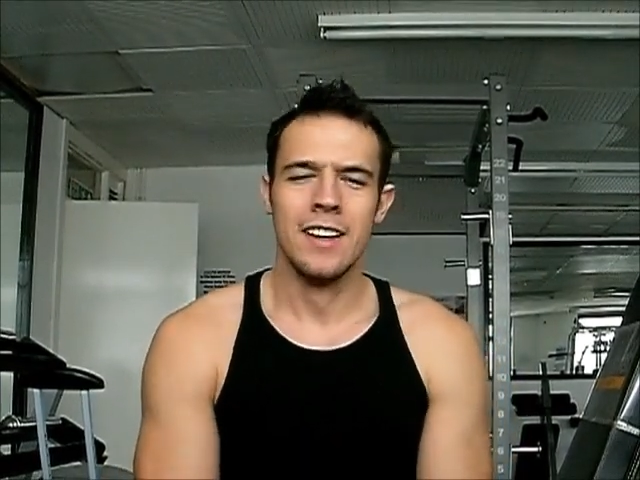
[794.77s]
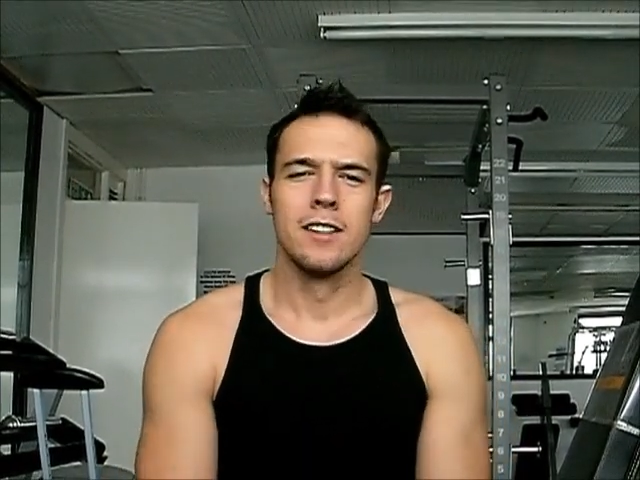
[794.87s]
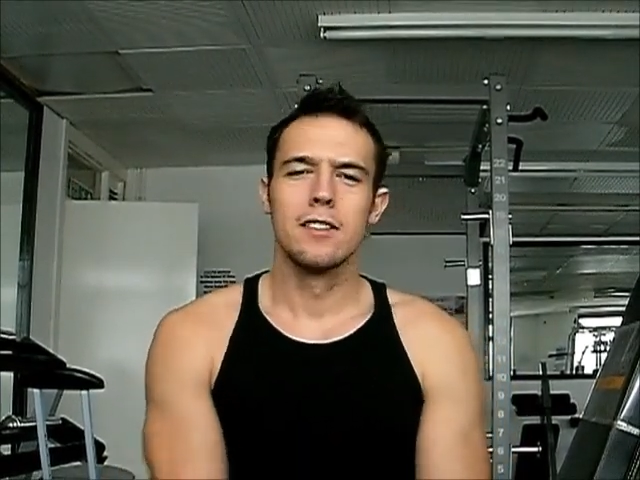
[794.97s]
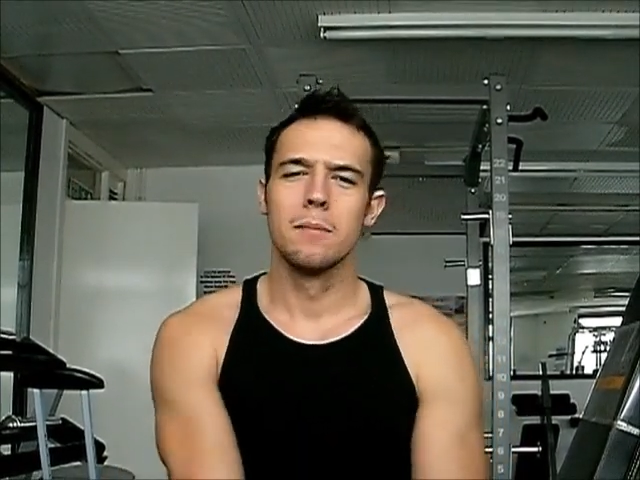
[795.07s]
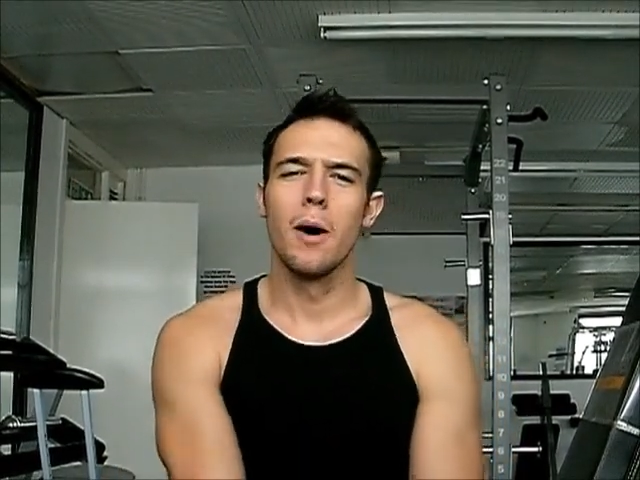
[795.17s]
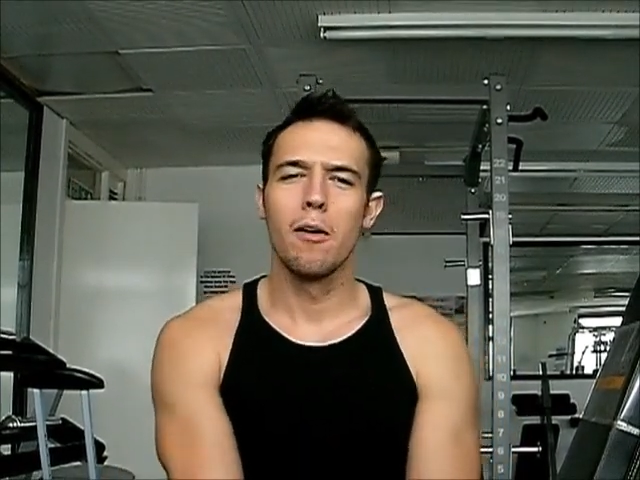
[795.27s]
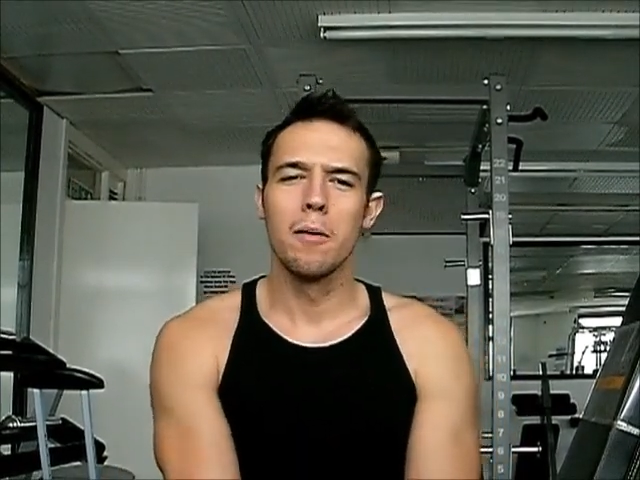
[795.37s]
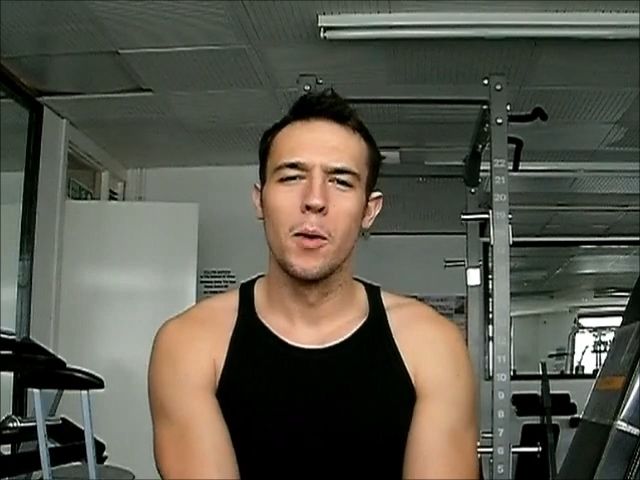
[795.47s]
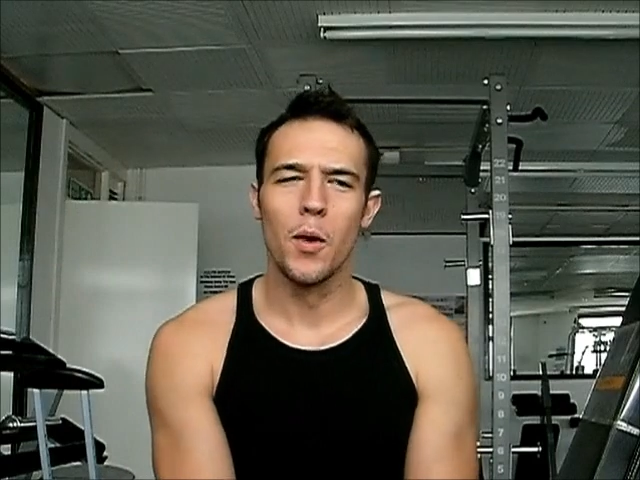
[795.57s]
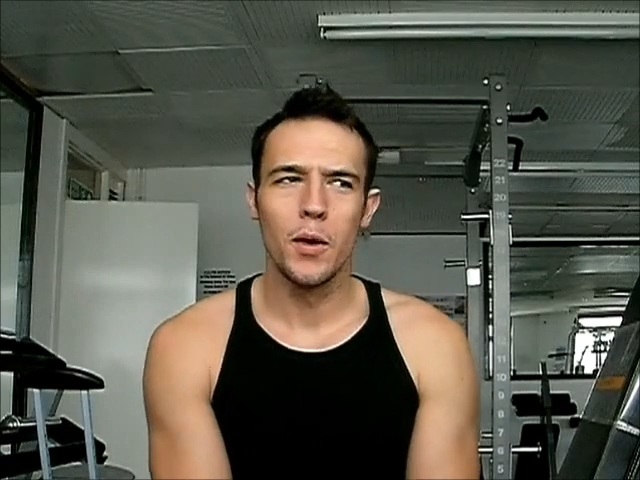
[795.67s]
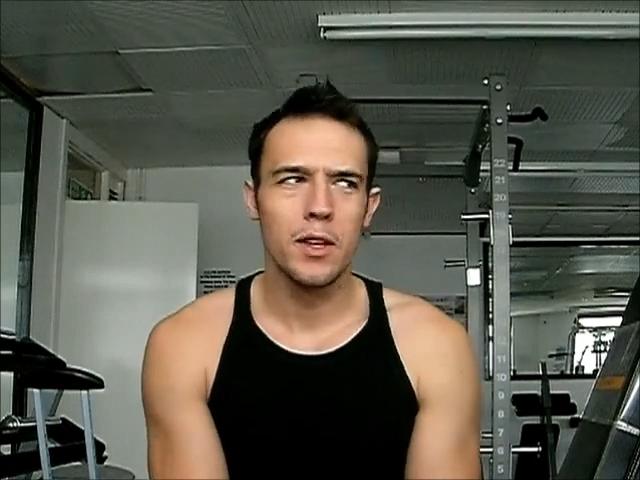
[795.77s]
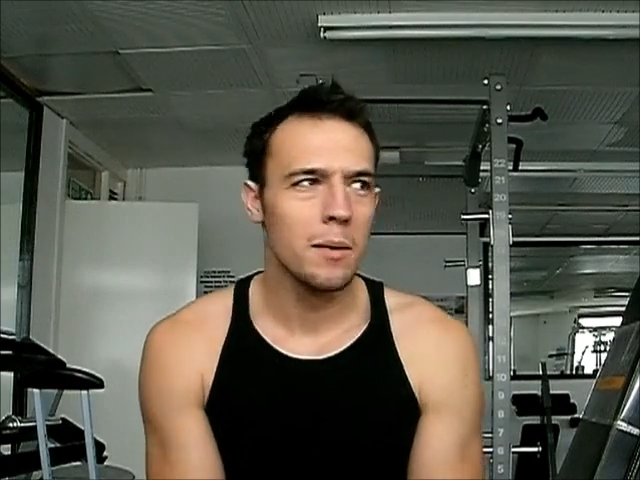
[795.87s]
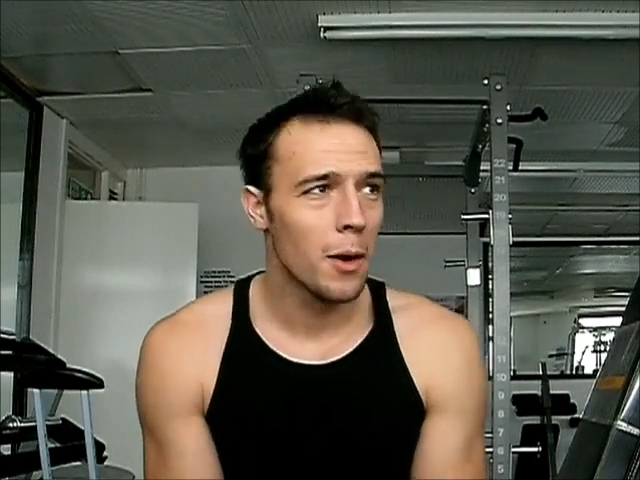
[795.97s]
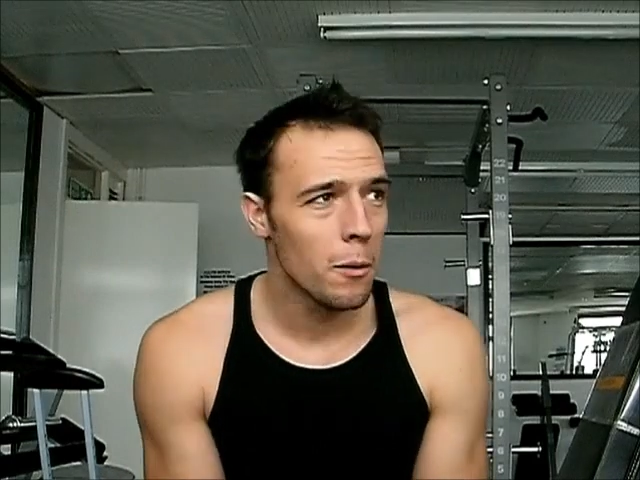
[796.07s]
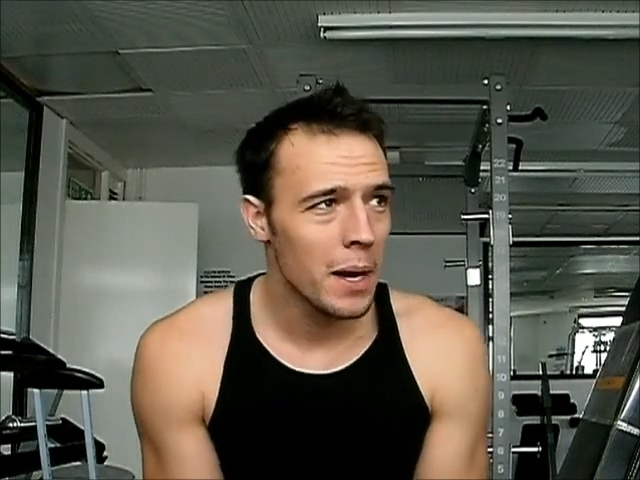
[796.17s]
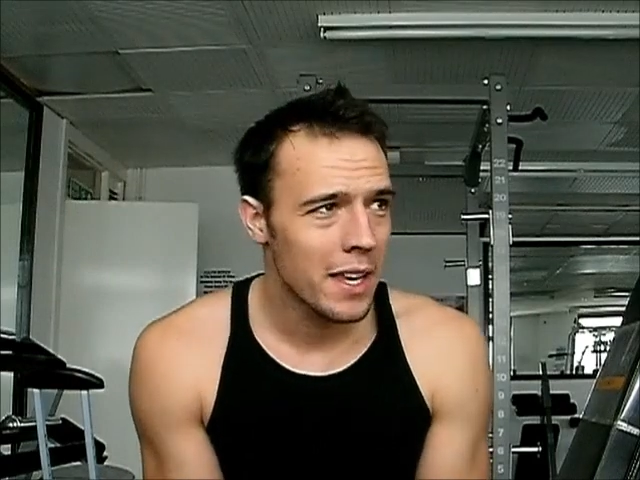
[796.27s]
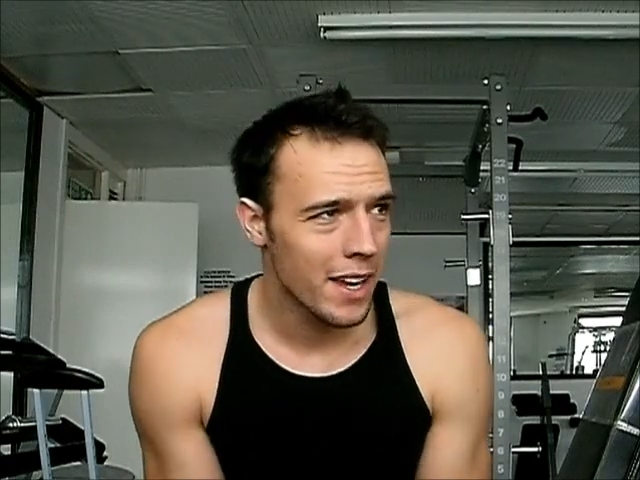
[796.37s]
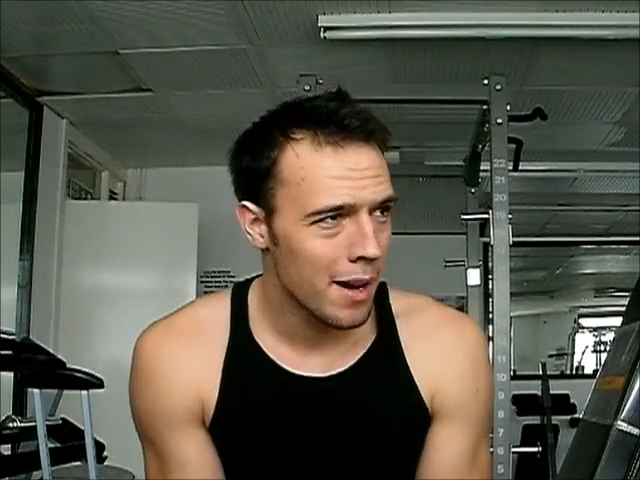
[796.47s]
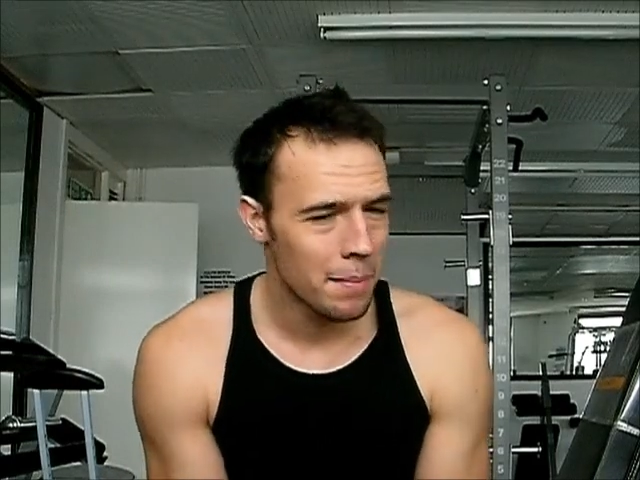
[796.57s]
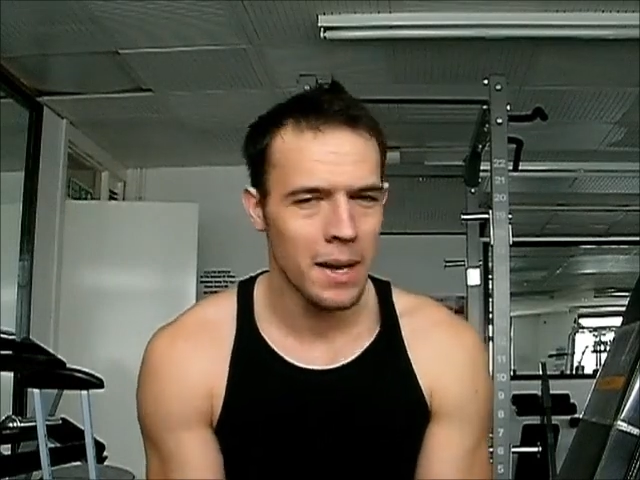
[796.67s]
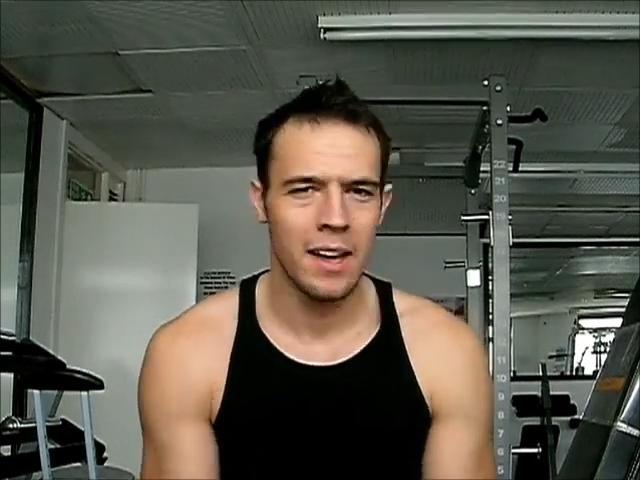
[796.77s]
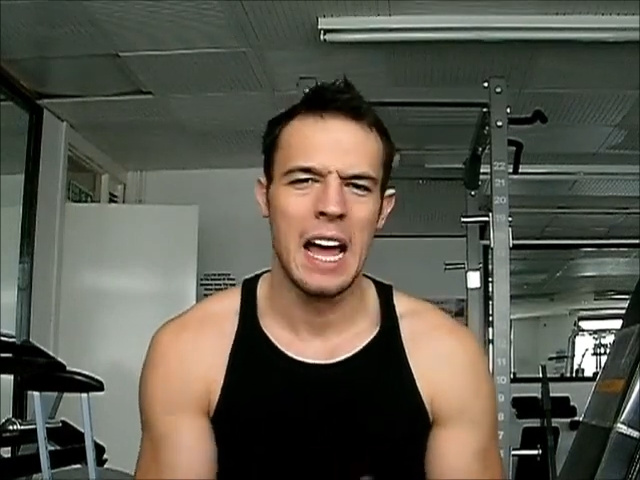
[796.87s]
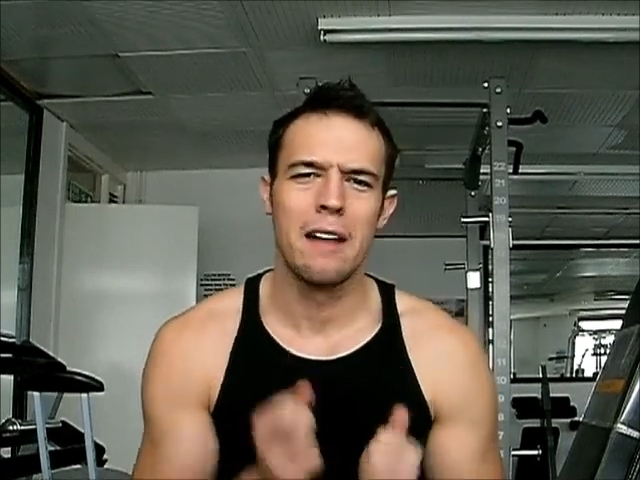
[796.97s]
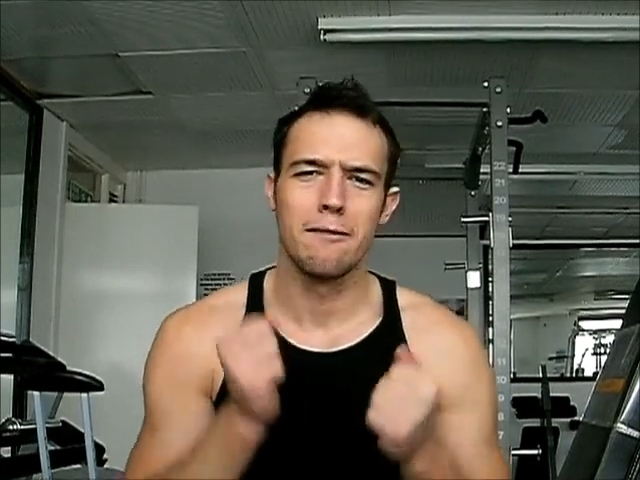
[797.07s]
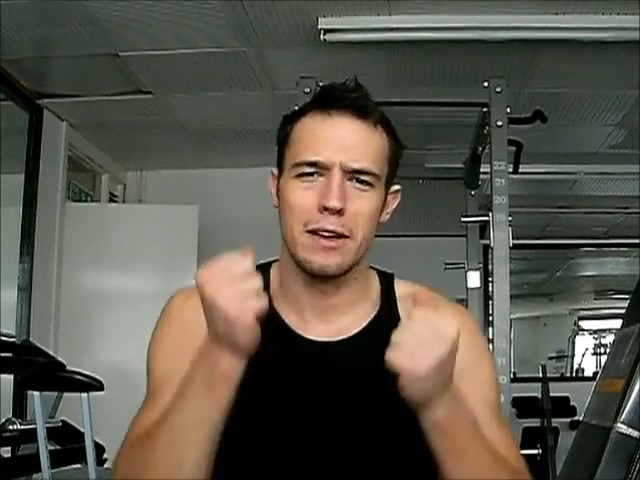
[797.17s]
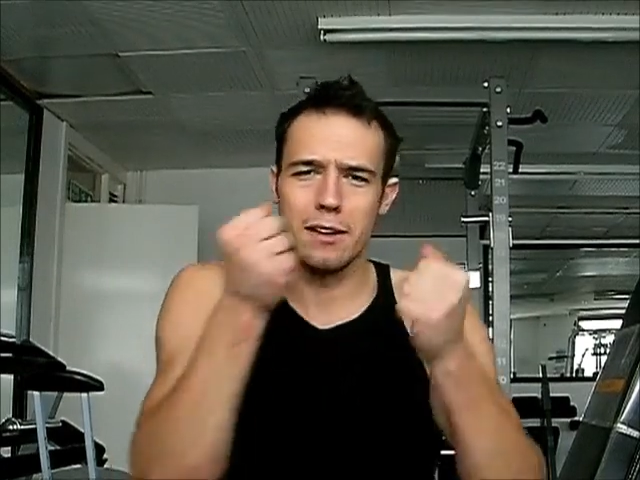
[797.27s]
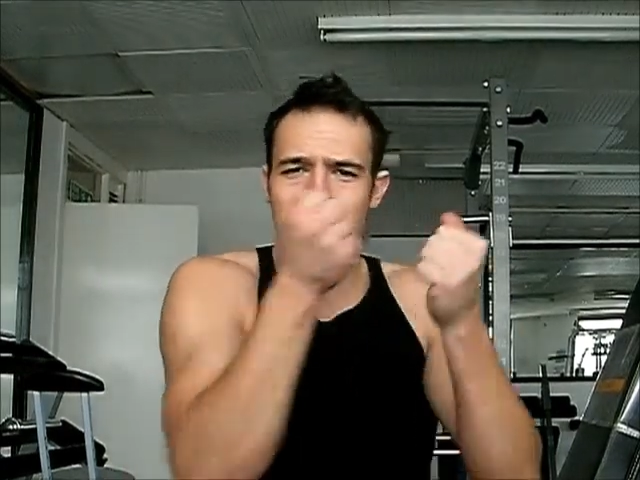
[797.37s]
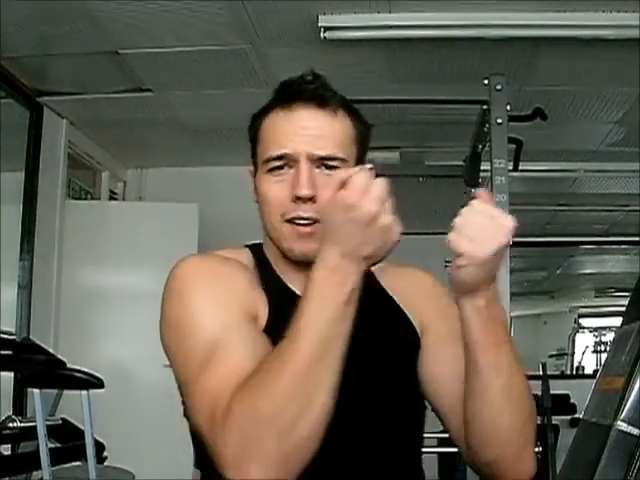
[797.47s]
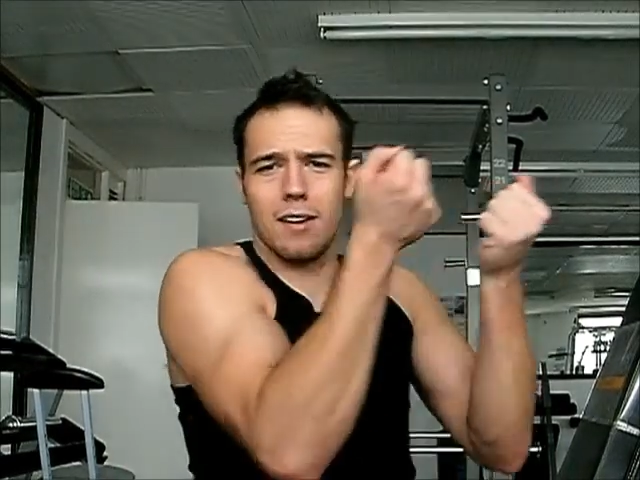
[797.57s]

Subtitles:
Tomorrow morning you might wake up and feel like